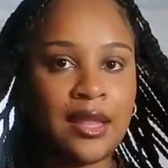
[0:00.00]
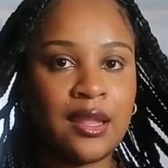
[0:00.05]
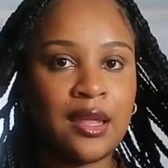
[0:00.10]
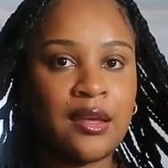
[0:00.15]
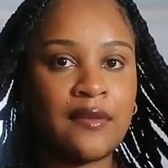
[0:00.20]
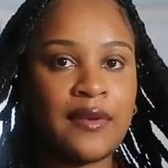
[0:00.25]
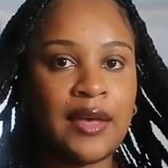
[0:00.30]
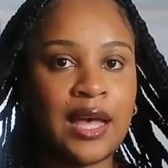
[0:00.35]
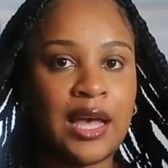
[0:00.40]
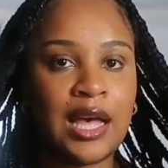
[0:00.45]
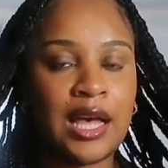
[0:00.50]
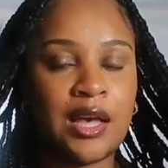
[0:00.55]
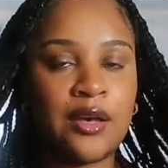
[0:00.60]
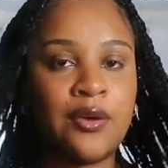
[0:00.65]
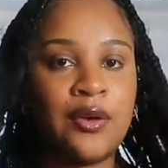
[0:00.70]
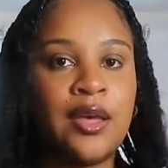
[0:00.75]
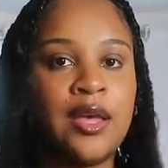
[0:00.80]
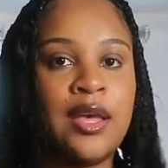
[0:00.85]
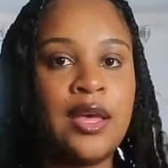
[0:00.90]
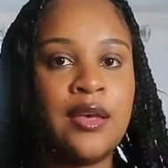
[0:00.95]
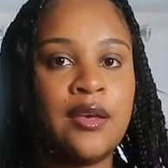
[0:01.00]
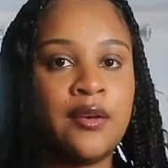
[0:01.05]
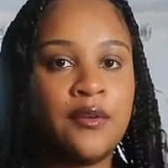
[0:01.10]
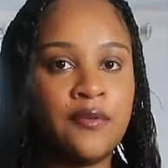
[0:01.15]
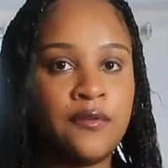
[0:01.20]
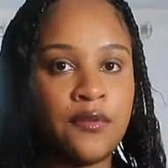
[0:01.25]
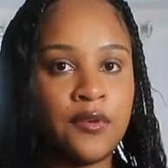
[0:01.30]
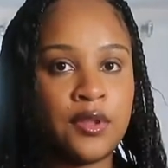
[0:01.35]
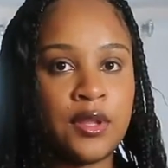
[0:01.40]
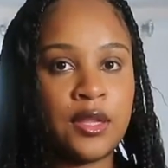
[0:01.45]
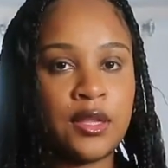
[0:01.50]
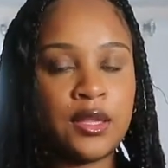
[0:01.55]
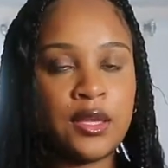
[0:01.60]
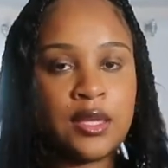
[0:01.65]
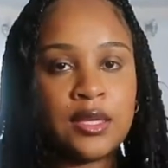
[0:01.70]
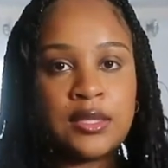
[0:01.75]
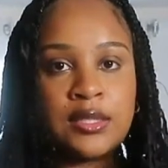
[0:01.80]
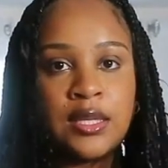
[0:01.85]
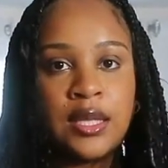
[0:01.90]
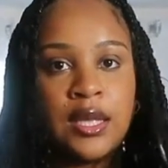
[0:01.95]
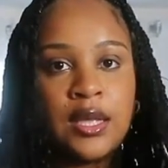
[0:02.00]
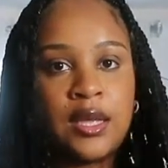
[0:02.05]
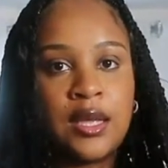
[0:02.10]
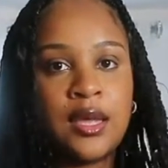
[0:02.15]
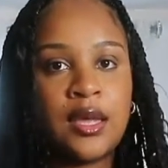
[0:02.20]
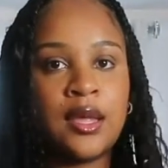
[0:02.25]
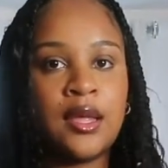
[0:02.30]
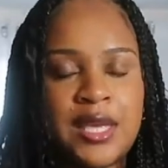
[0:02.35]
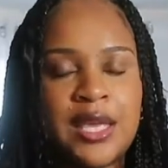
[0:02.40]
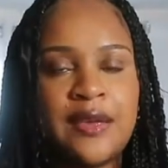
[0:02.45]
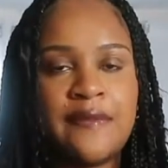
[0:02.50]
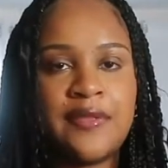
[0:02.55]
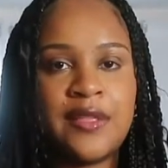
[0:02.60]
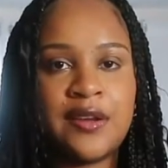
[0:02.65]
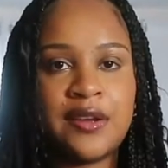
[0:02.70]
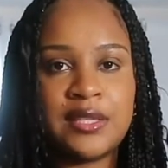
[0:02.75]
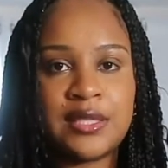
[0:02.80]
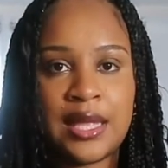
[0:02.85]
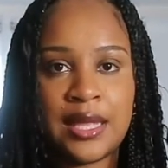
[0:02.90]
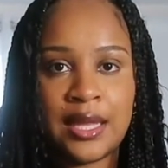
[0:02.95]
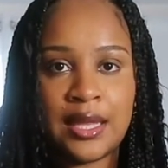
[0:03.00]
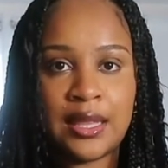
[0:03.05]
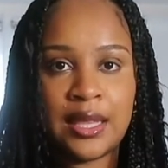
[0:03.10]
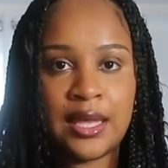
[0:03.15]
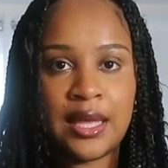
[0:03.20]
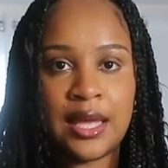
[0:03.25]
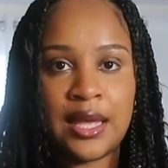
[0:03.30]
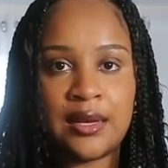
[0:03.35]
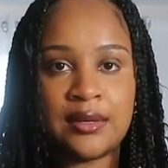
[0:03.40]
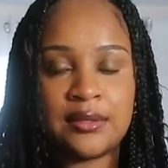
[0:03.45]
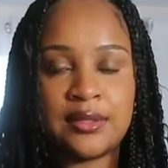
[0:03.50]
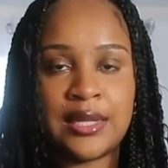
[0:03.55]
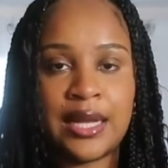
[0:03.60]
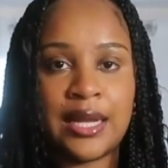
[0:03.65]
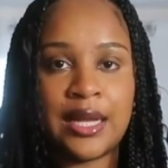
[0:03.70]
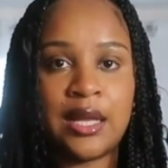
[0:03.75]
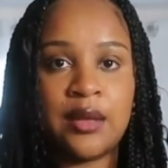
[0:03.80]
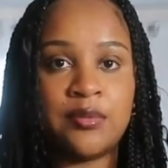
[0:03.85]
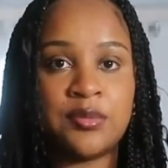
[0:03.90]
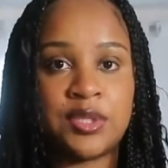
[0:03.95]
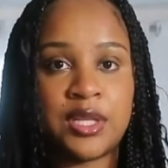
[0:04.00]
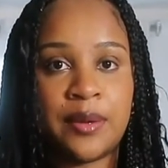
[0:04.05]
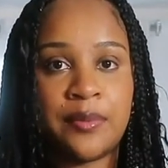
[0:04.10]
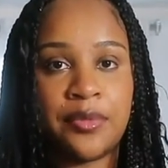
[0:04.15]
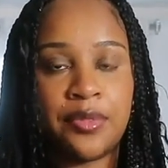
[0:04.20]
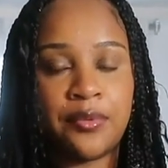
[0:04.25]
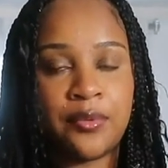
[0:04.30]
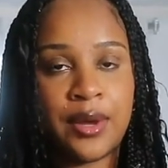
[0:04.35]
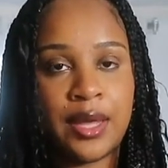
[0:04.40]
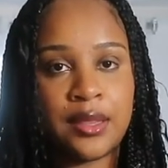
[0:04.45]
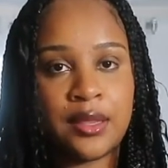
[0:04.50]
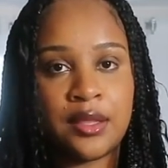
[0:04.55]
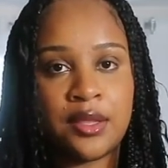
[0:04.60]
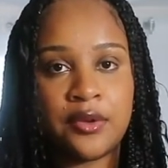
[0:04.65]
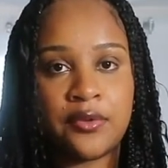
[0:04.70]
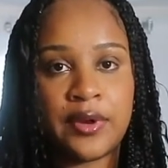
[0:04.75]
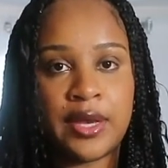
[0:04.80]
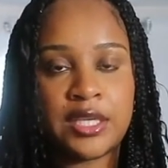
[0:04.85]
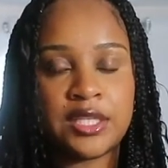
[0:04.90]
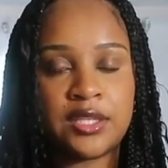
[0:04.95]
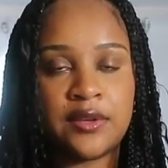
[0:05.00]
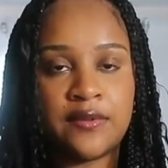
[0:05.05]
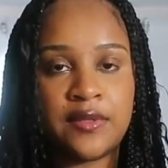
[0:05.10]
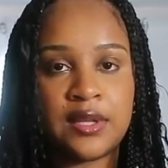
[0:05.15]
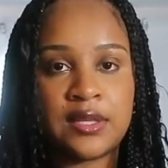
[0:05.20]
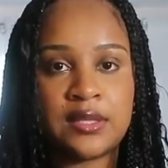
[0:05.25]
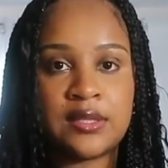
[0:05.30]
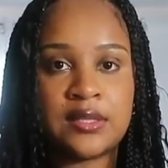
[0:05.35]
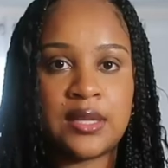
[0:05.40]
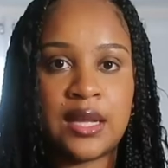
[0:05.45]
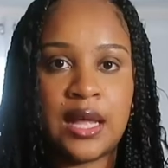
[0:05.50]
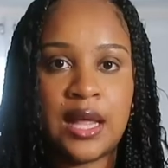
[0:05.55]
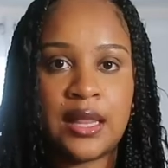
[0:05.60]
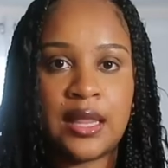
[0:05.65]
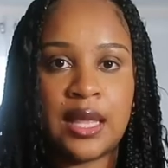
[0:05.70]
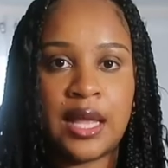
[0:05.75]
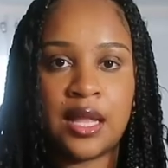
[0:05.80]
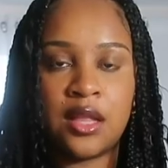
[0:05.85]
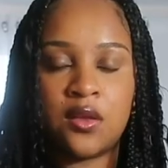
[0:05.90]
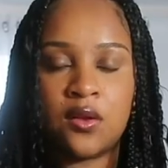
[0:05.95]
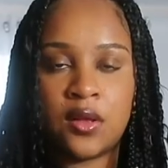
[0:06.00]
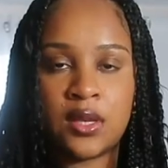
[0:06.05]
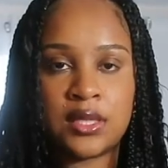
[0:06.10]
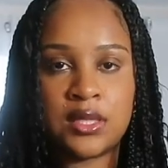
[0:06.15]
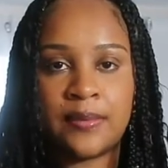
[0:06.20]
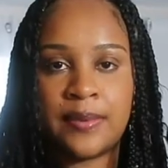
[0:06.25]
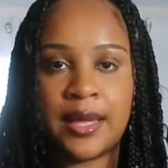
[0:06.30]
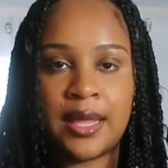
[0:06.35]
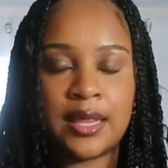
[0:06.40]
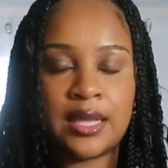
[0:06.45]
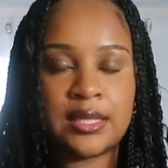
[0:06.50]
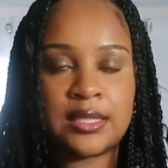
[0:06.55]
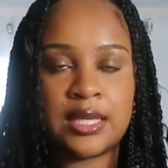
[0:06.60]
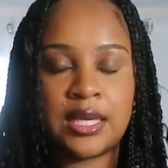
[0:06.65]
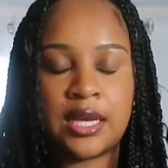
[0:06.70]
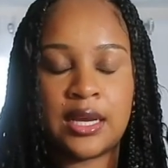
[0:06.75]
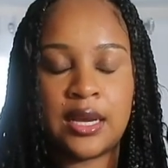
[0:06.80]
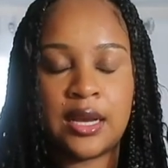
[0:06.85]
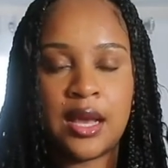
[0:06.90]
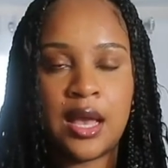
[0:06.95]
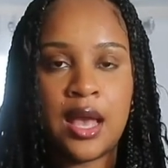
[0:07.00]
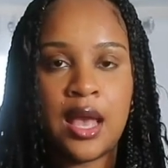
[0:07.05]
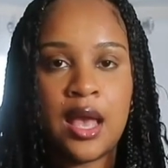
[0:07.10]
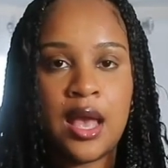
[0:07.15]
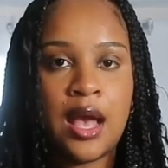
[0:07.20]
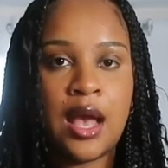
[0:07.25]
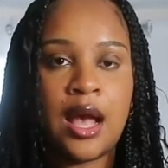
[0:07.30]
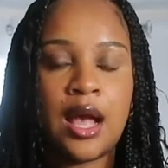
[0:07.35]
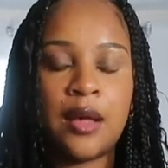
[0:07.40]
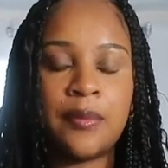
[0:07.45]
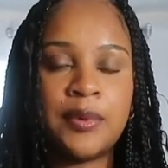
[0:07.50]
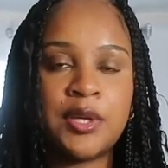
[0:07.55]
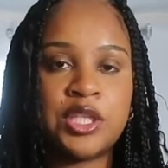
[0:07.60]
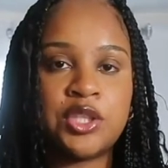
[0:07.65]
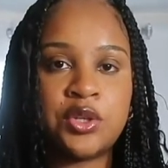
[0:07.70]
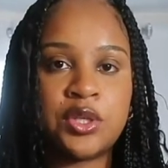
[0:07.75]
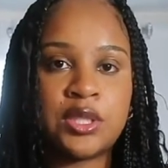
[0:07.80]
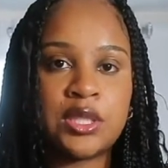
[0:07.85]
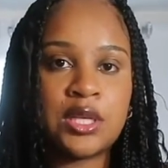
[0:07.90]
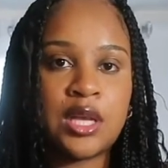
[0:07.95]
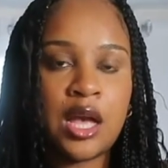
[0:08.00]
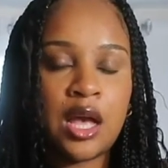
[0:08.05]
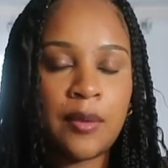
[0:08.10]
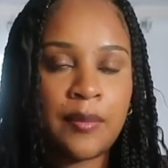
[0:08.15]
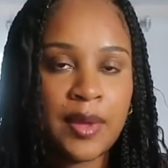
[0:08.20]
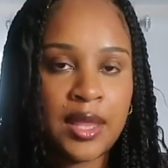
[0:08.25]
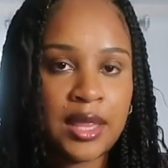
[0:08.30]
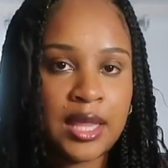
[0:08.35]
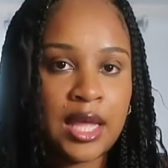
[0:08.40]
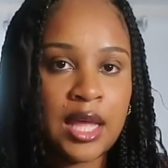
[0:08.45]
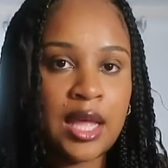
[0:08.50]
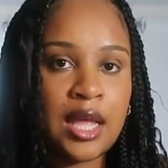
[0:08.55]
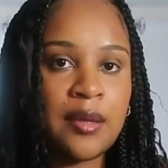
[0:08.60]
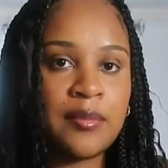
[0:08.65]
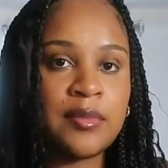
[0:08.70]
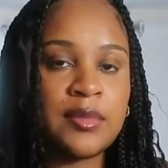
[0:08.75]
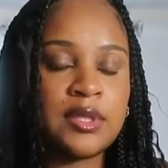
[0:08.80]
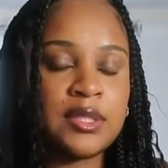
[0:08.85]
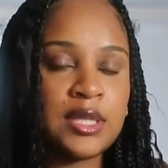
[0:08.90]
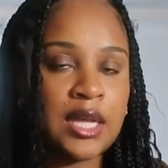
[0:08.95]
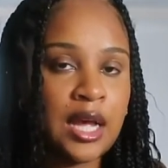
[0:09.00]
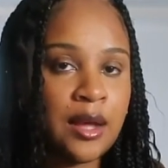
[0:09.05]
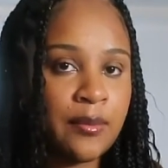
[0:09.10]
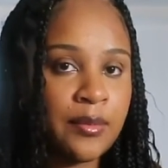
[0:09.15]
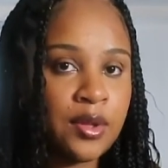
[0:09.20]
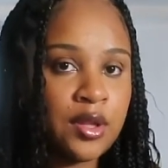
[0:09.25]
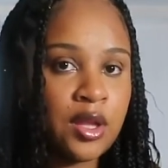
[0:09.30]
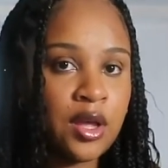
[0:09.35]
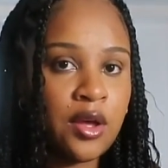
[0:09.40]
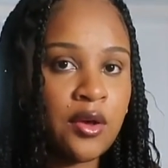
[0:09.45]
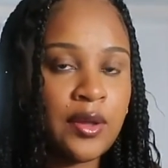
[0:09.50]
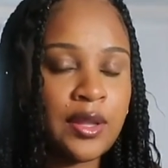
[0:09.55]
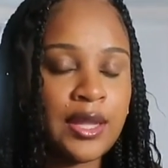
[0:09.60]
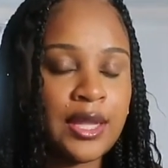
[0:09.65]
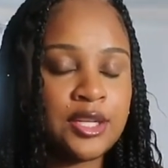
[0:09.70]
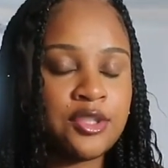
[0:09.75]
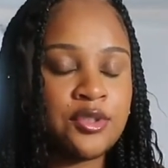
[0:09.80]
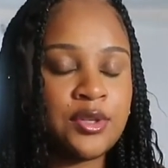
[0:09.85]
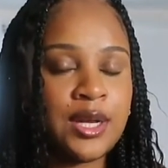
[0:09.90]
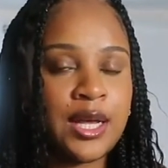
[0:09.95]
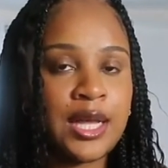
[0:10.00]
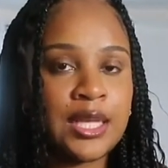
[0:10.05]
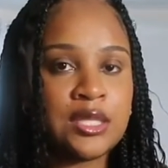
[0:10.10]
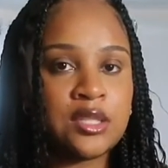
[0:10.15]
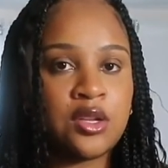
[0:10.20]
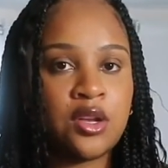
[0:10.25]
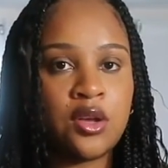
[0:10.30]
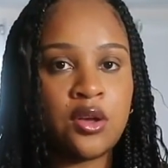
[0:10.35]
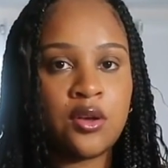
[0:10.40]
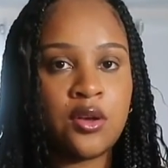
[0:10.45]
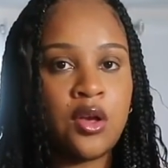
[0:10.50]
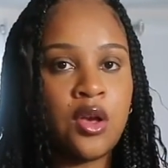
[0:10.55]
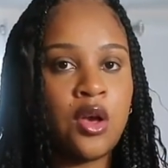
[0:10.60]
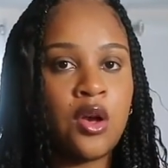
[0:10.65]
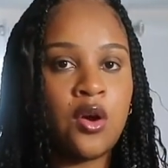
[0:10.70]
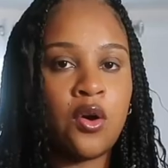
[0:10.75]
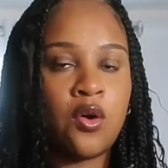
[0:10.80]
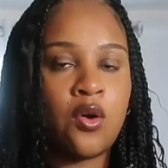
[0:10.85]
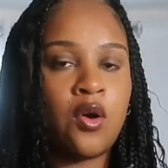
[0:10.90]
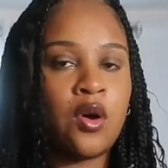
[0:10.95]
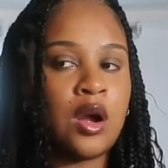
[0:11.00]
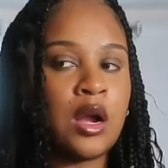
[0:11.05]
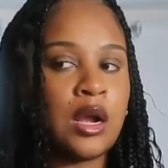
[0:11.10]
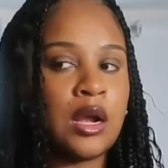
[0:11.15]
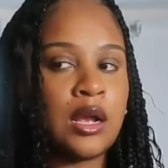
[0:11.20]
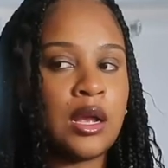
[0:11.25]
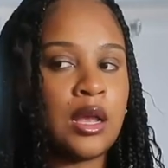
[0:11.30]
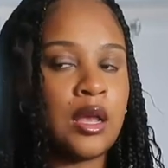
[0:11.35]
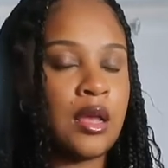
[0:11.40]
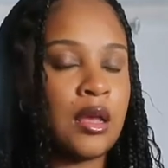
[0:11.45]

love how full it looks. If there's anything else that comes up throughout the duration of this style that I notice about this hair, I'll be sure to comment them down below and let you guys know, or